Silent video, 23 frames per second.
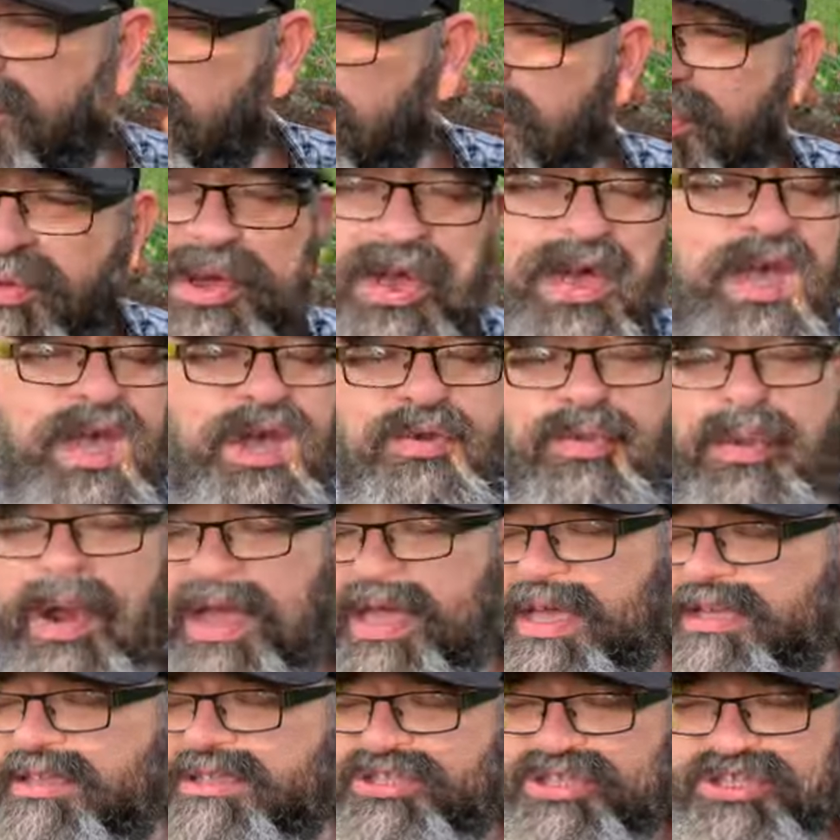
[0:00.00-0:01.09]
through the, right?
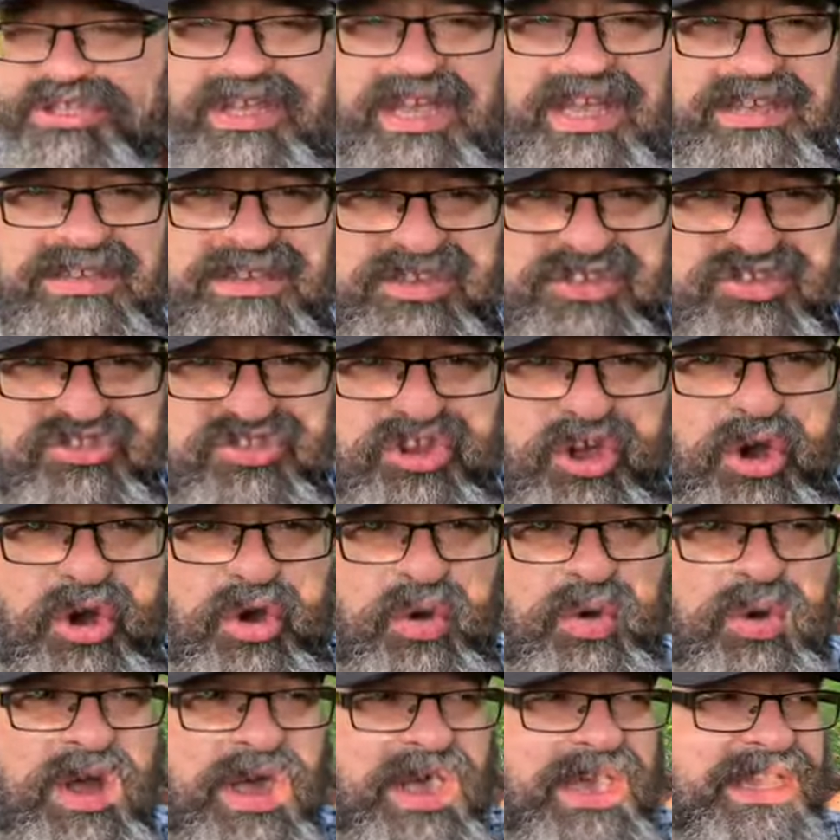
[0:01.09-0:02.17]
And it's just, it's
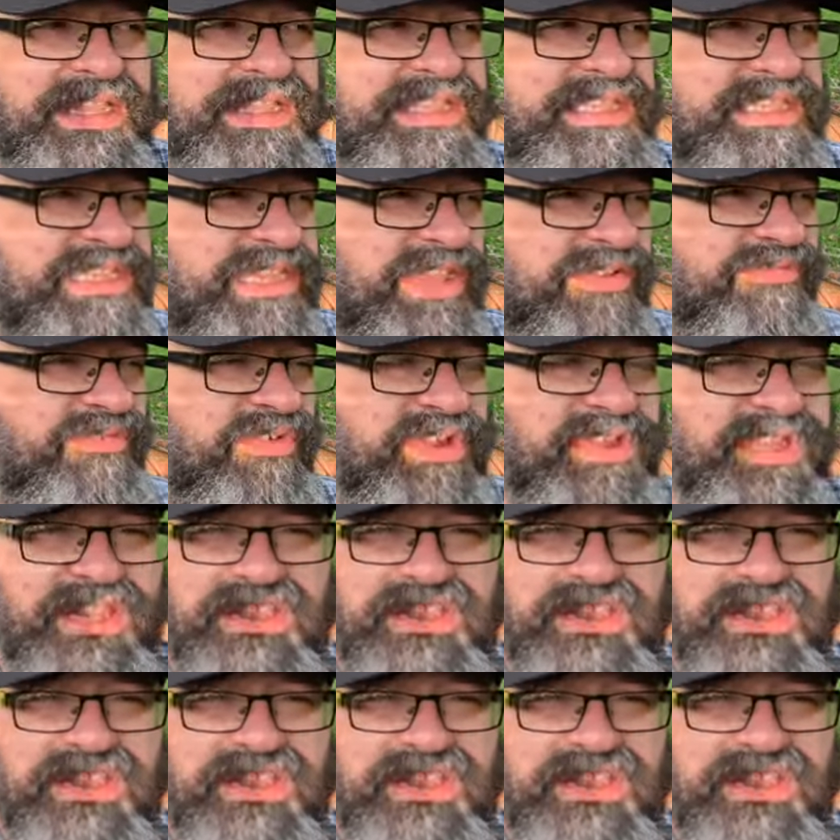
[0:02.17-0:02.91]
so different.